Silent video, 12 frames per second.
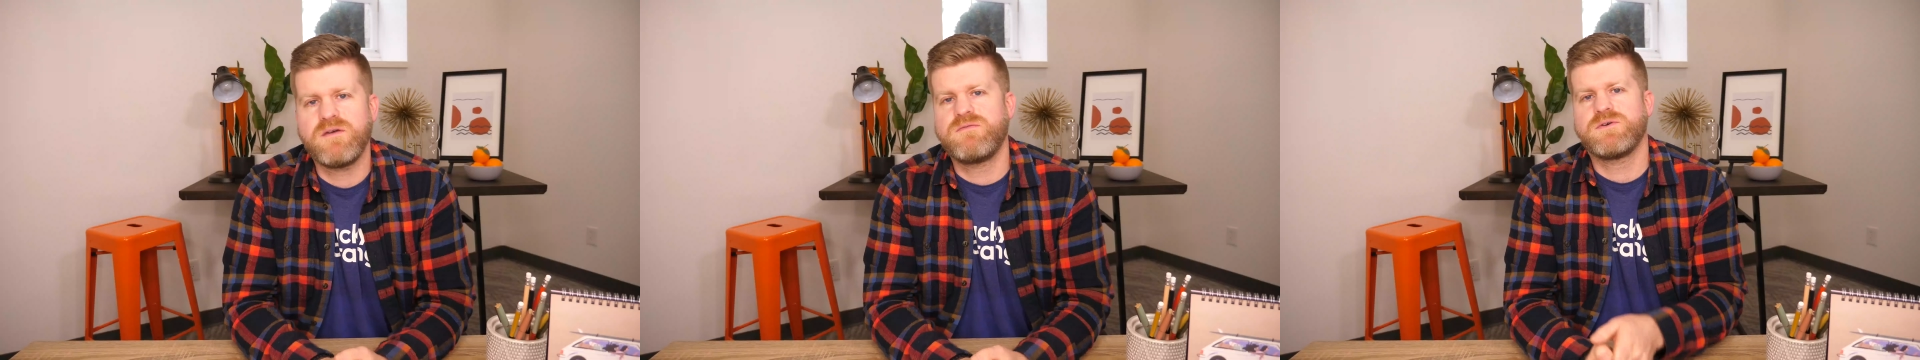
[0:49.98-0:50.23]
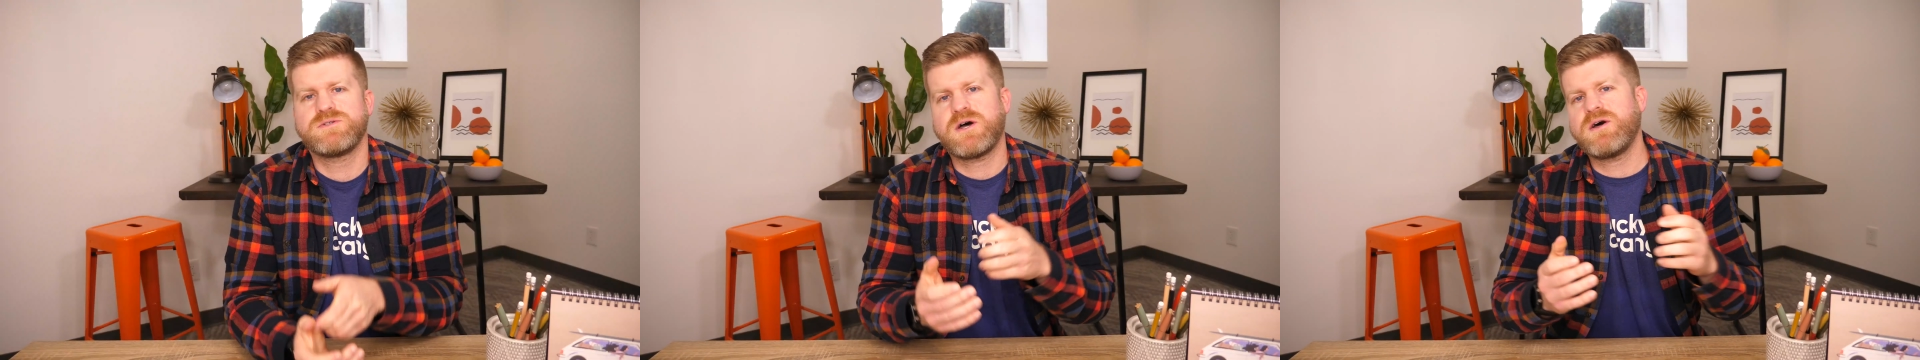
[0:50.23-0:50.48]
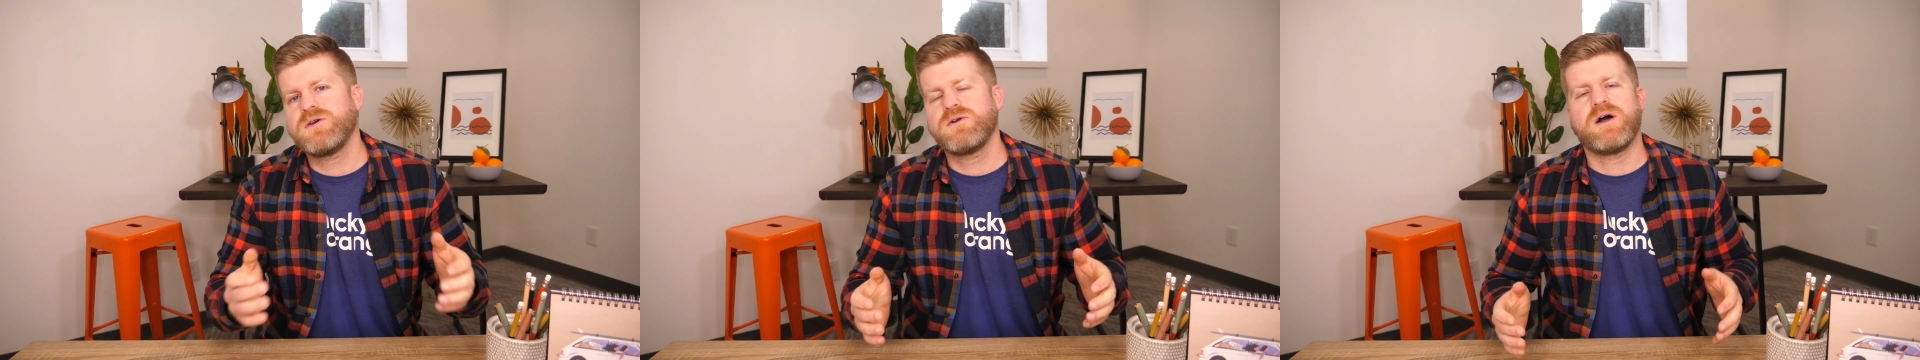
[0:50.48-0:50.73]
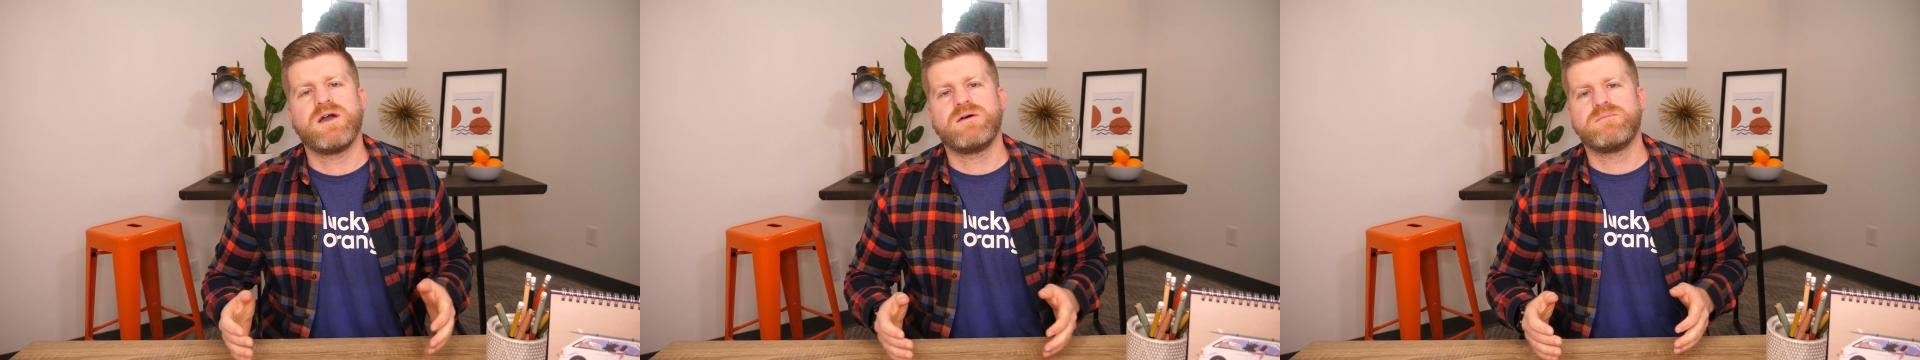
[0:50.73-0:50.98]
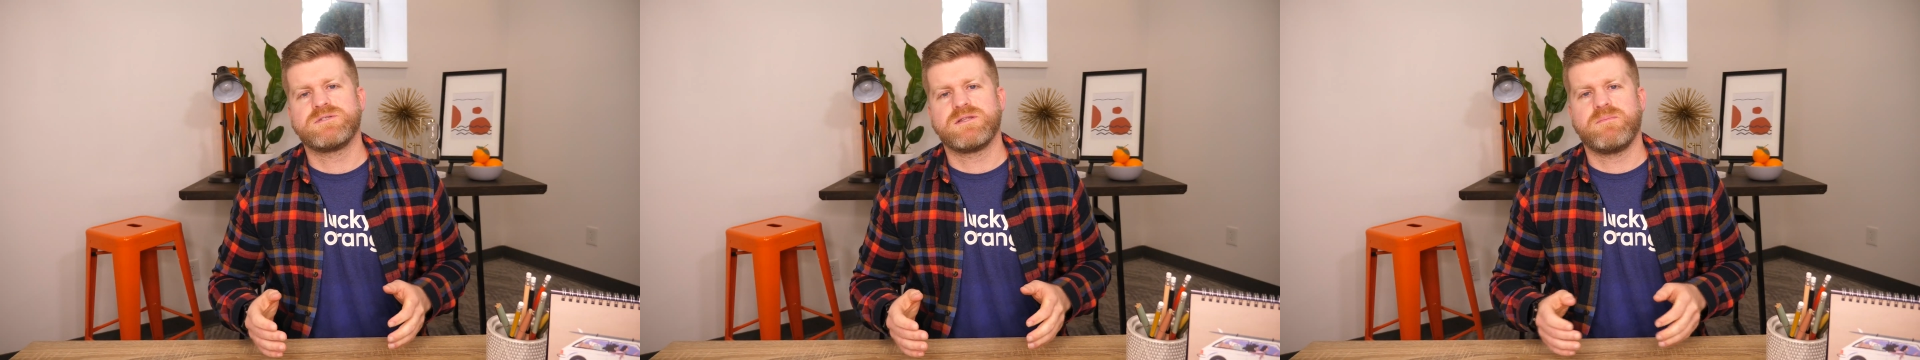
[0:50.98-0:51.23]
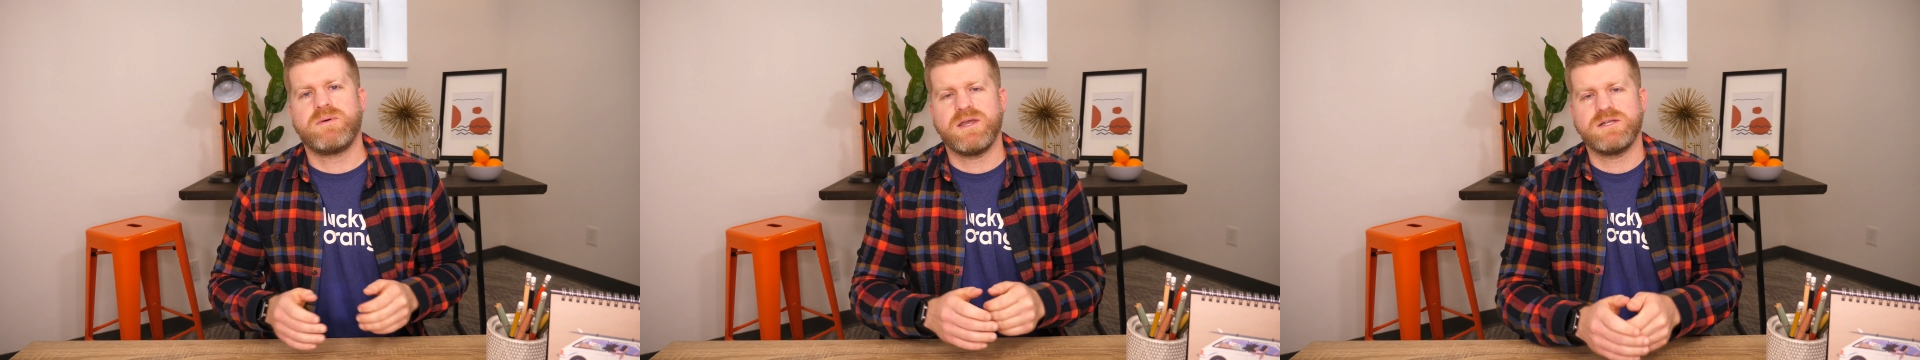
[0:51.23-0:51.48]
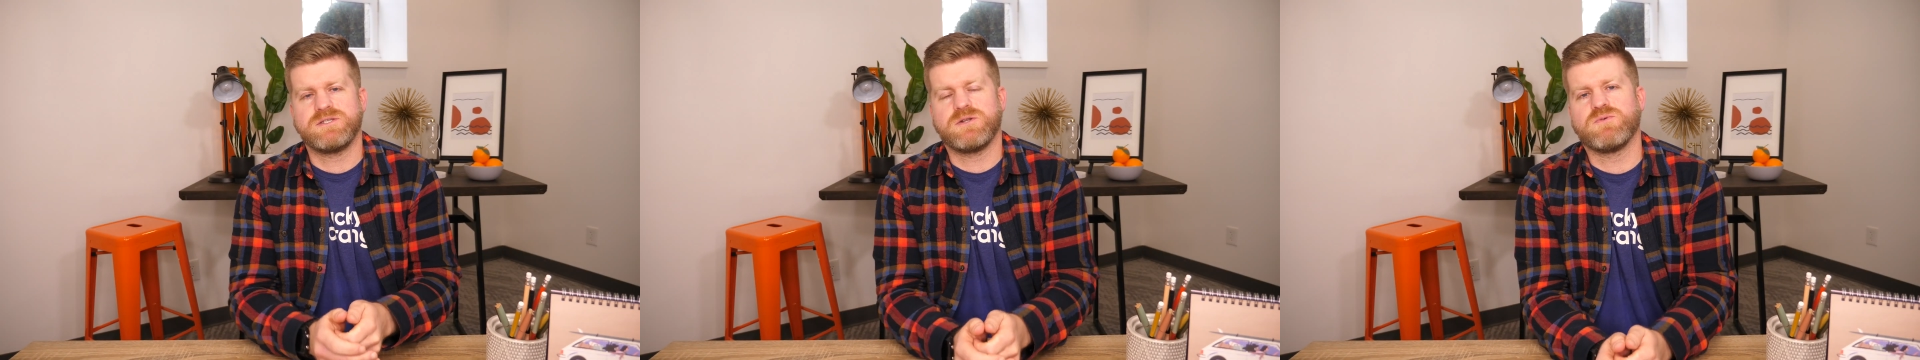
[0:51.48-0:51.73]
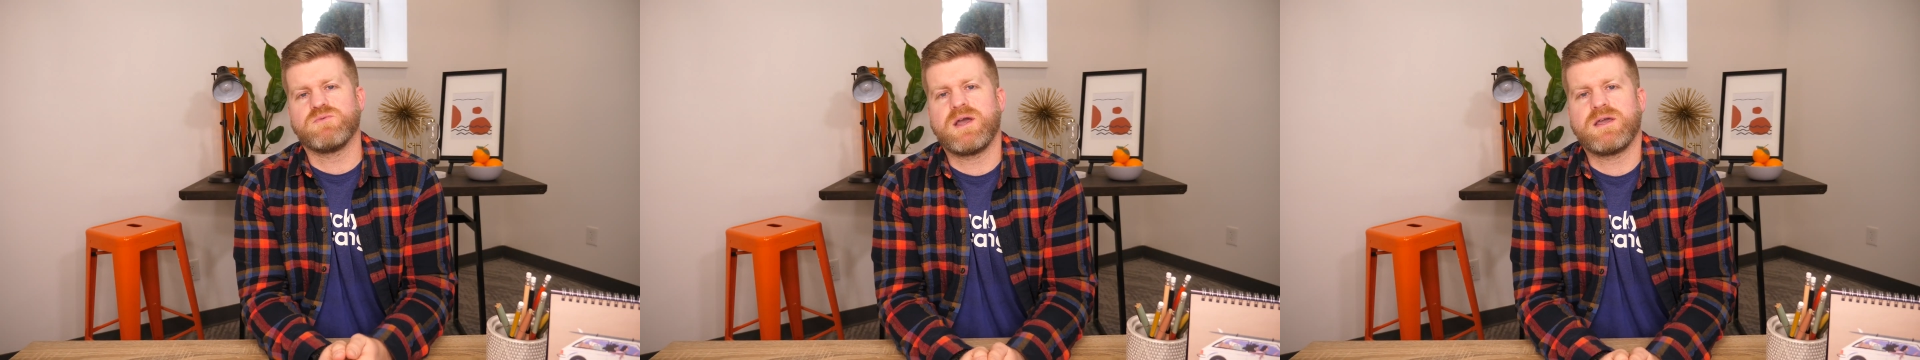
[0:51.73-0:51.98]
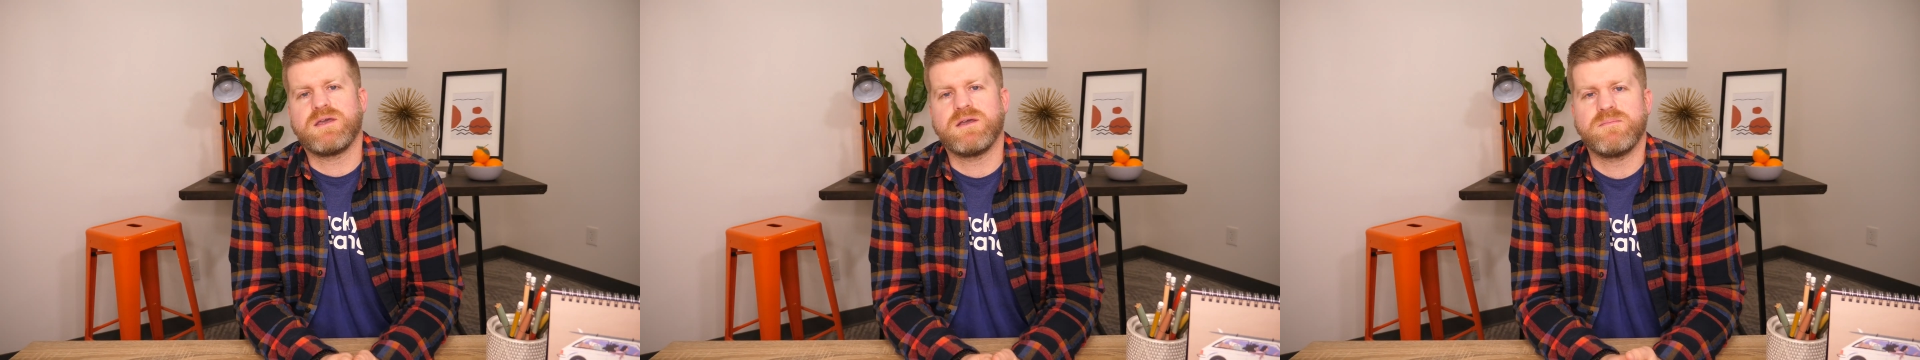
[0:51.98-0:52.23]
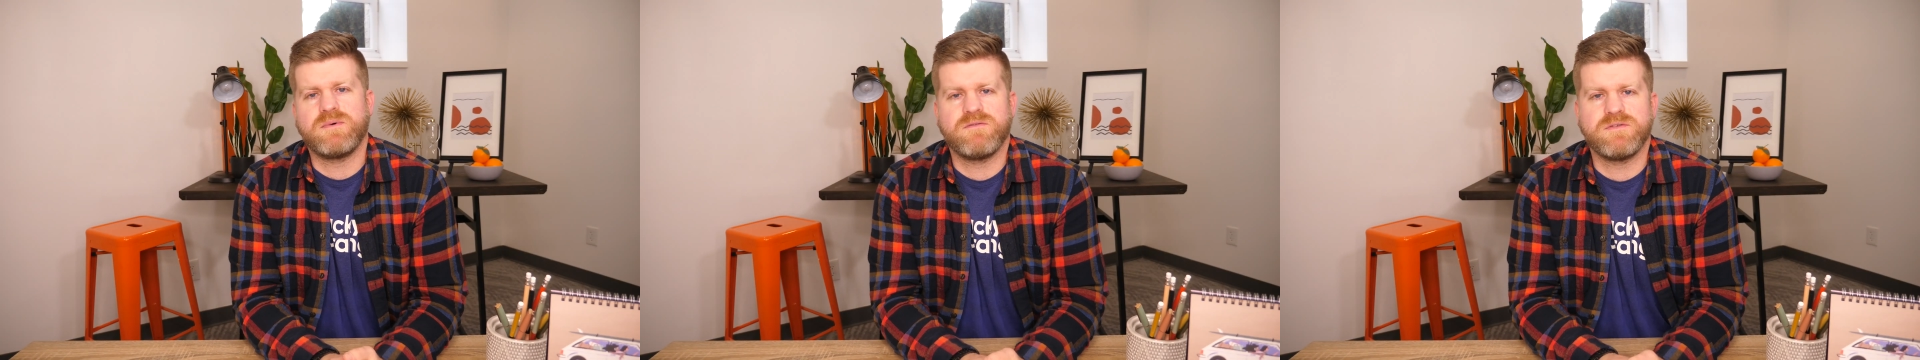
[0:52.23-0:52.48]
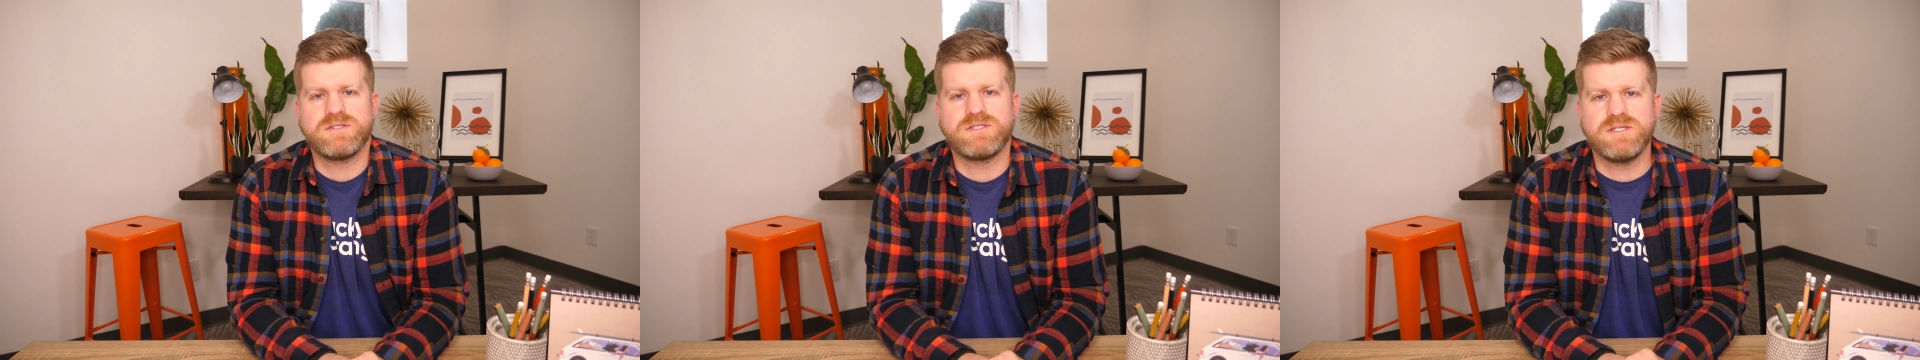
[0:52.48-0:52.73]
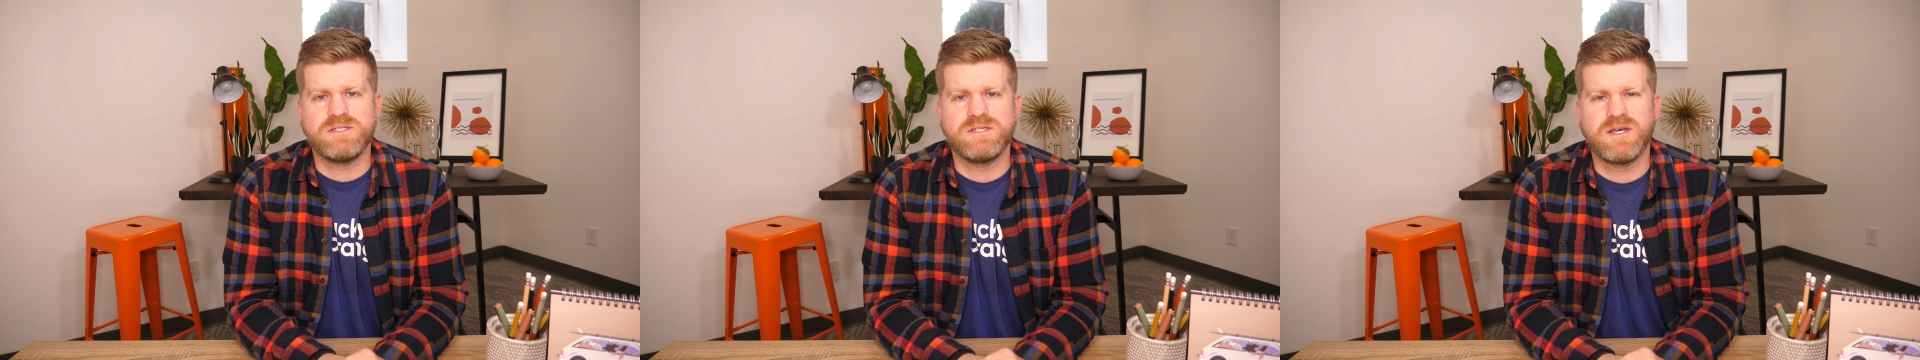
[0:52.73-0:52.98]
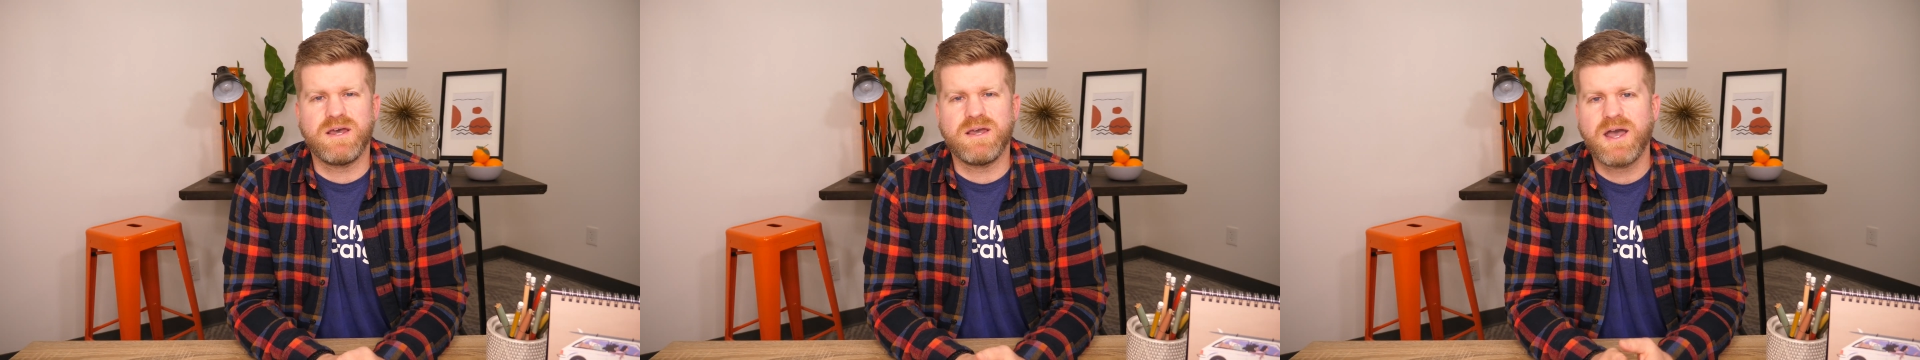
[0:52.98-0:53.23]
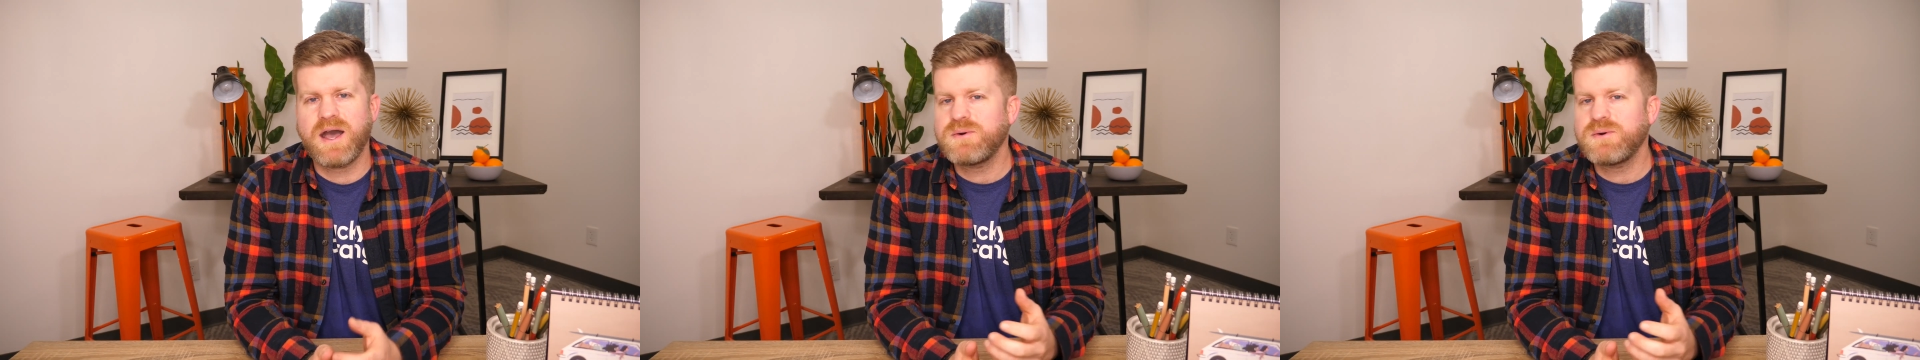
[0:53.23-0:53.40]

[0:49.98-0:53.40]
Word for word: If there's other items on the page that are ranking above the CTA